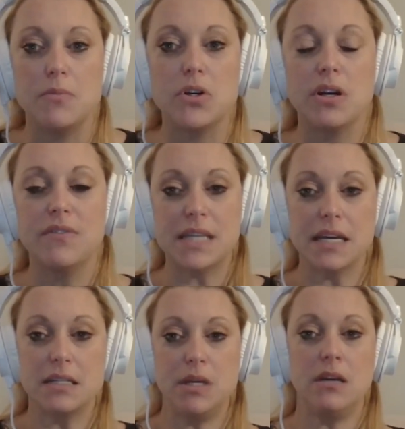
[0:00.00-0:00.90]
During a
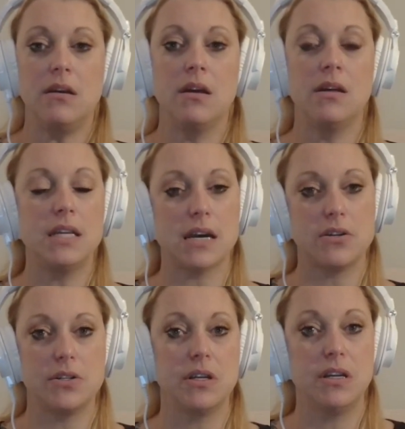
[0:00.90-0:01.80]
vasectomy, the
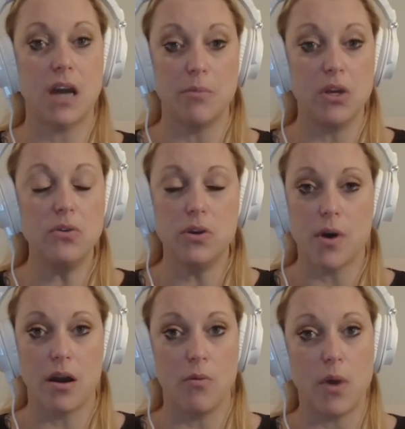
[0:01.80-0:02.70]
doctor is going to numb you. You
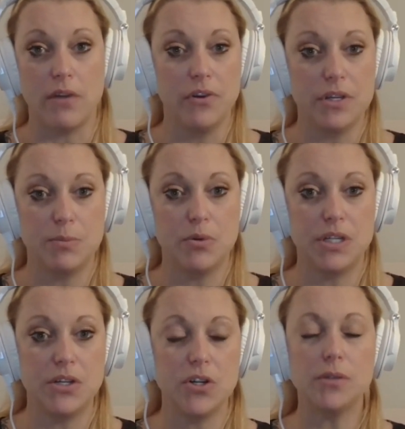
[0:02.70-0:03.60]
are awake for this
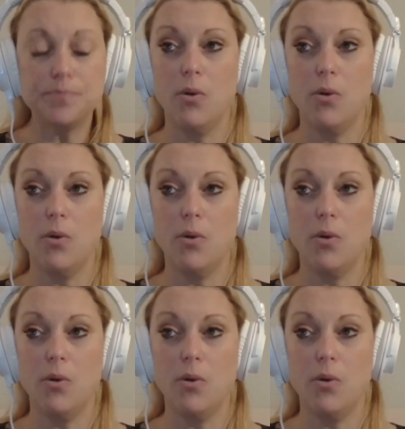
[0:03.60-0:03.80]
procedure.